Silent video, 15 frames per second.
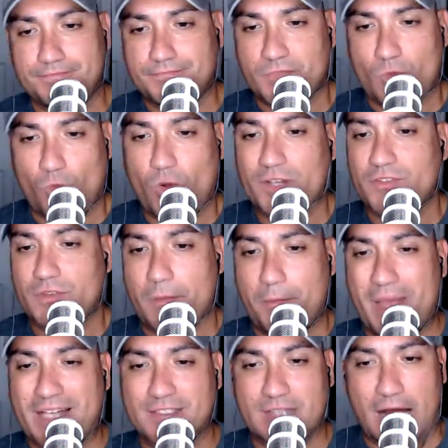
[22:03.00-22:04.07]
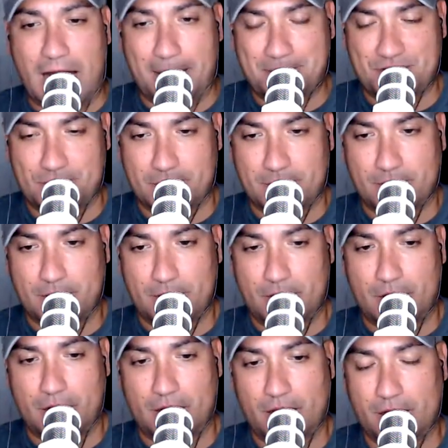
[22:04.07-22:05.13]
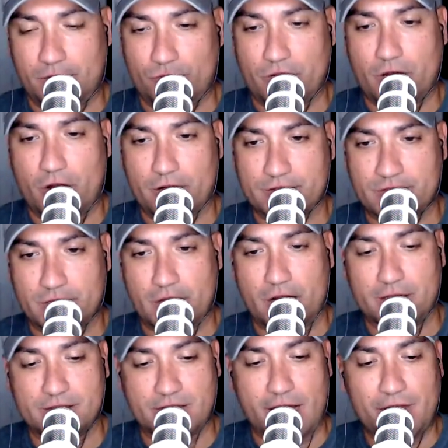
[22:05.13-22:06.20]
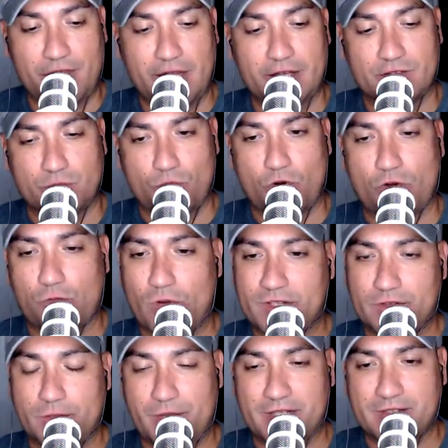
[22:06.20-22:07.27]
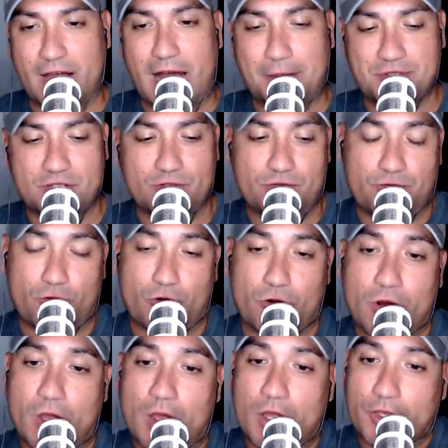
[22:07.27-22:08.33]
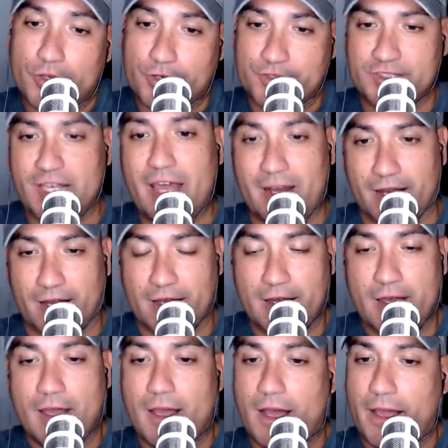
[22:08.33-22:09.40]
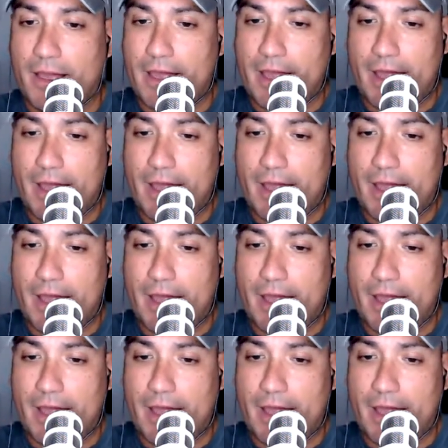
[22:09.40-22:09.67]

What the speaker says: what's the best option in regards to guns. I think it's more of what's the best option for your setting. And